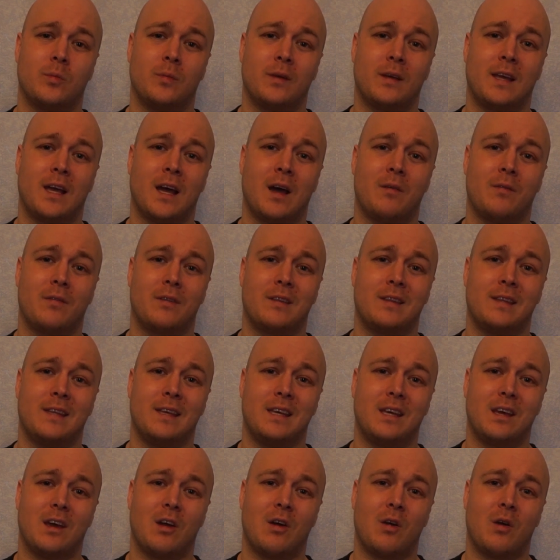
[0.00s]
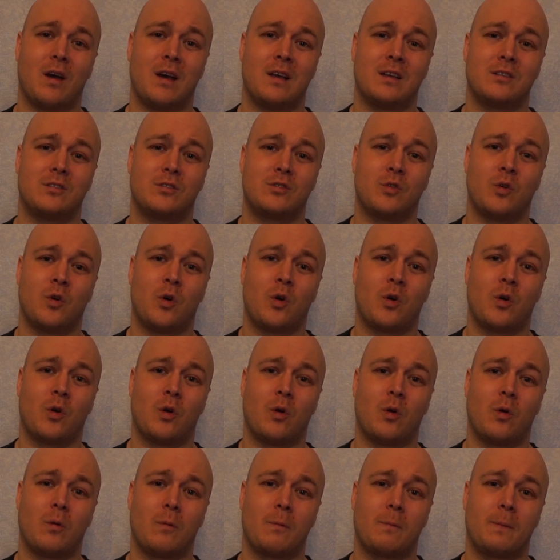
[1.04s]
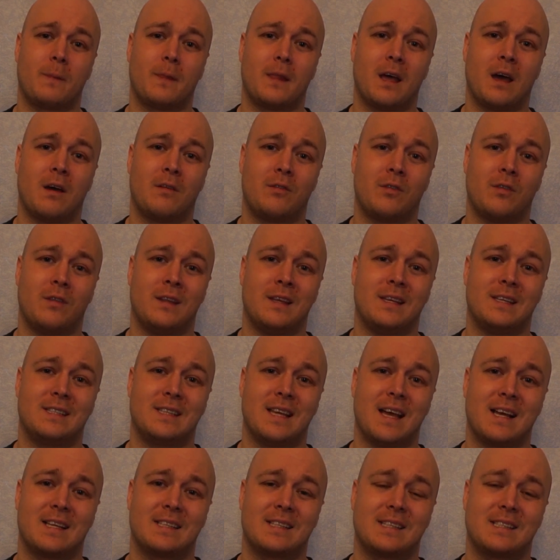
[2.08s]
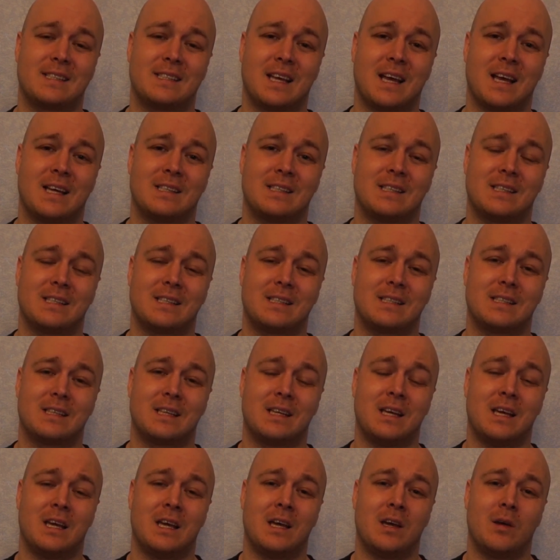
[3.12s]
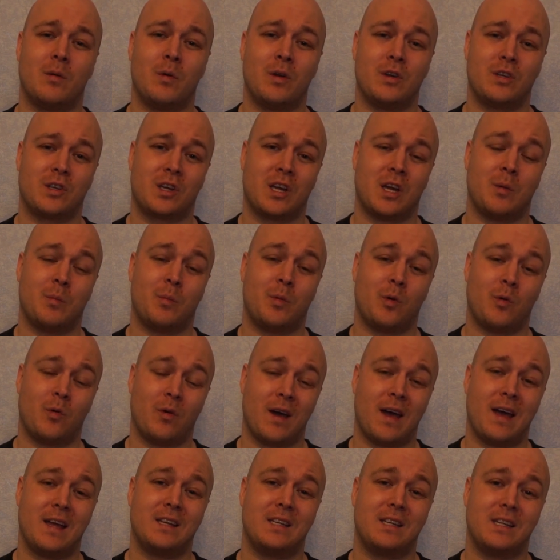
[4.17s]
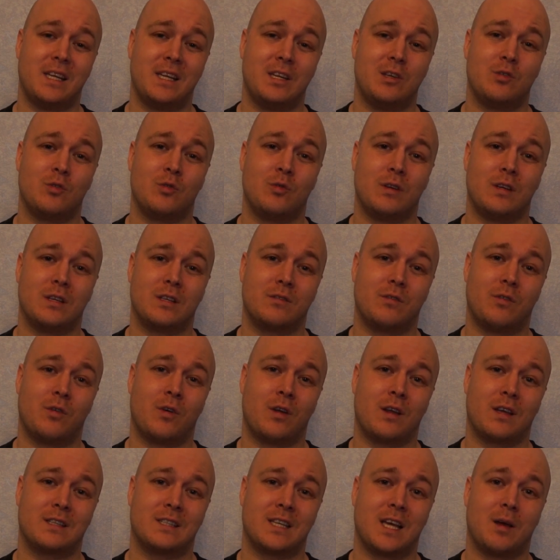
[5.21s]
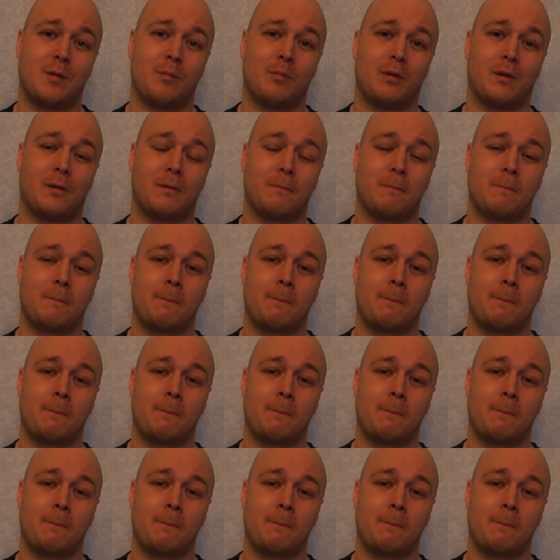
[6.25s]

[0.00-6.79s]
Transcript: become thicker and stronger after these exercises, which can prevent injuries, for example.